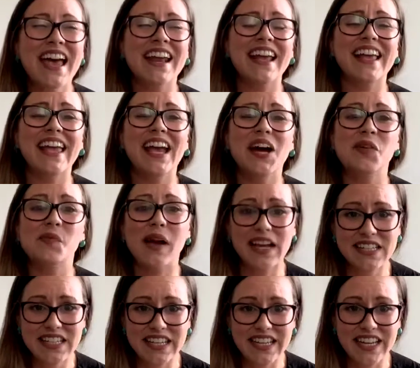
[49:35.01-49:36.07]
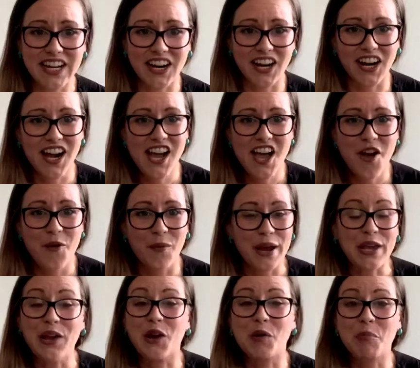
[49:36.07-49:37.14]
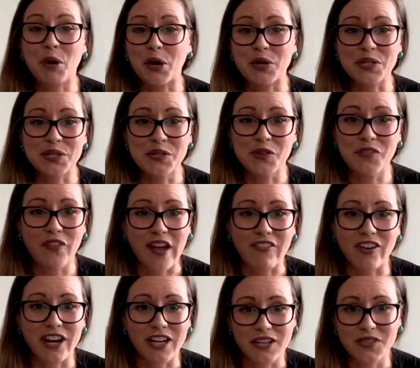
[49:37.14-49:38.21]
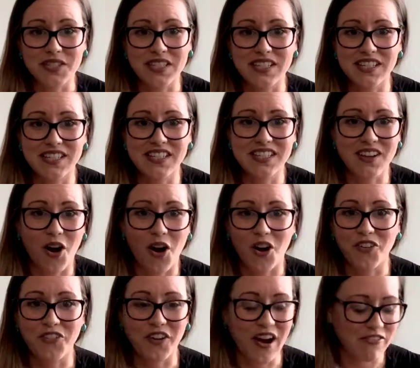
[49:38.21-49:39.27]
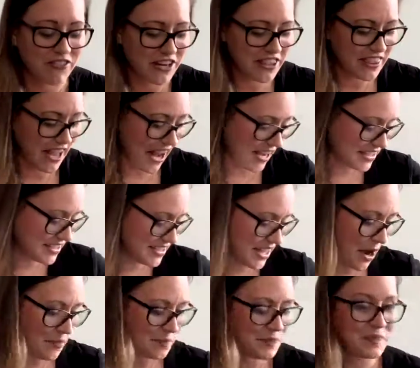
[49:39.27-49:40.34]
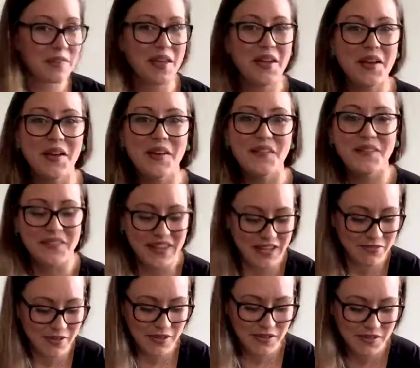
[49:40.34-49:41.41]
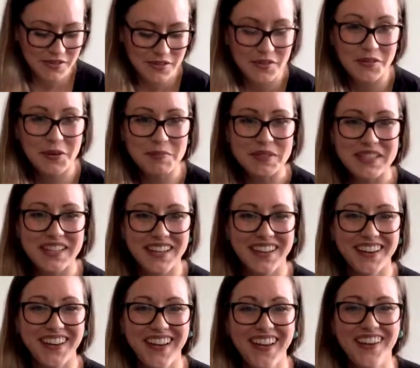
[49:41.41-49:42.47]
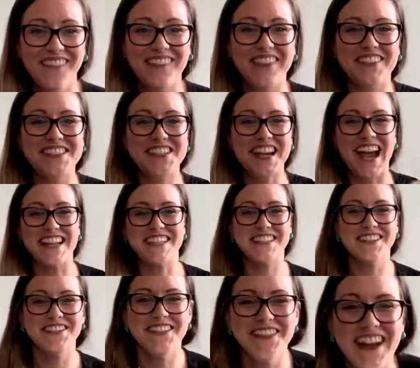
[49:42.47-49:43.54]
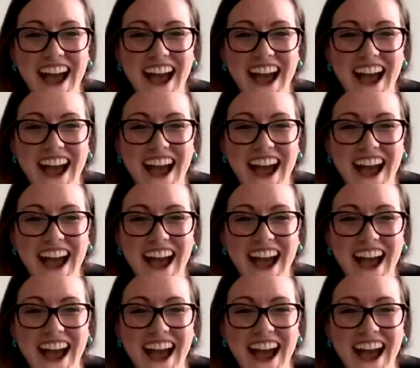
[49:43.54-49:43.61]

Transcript: and I can't wait to hear what your personal favorite uses are for everything. So we will chat soon, you